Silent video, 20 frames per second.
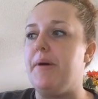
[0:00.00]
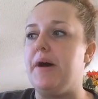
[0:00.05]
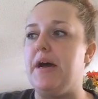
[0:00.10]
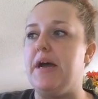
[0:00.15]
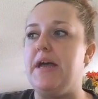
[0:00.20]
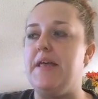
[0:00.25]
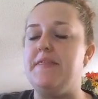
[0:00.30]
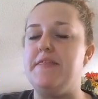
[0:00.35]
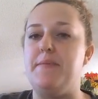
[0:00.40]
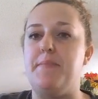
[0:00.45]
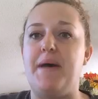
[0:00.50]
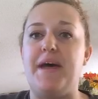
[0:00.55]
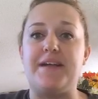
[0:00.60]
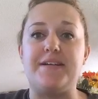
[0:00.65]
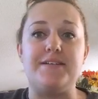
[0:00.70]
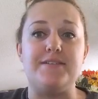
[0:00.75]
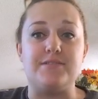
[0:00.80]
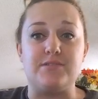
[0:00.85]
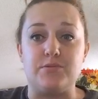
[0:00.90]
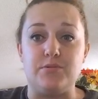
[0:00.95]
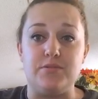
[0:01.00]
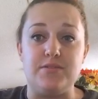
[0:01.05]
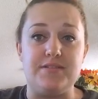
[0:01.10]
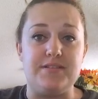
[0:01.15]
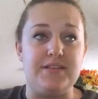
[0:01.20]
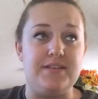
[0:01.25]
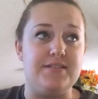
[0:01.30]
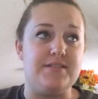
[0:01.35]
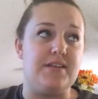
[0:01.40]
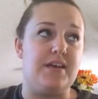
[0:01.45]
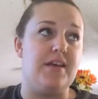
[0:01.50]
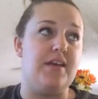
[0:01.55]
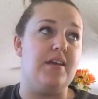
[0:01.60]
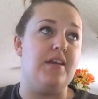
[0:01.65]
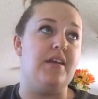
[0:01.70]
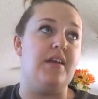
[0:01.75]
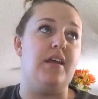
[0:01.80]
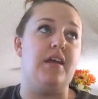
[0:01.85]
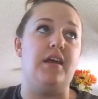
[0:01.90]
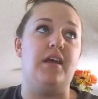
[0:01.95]
but the back to school
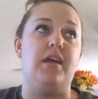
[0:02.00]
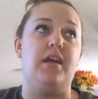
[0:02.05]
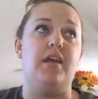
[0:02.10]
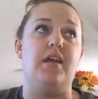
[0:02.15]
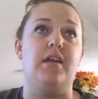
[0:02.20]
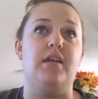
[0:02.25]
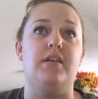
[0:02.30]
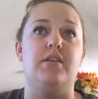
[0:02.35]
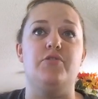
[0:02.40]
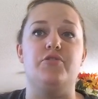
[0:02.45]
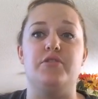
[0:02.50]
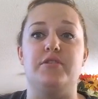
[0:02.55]
season and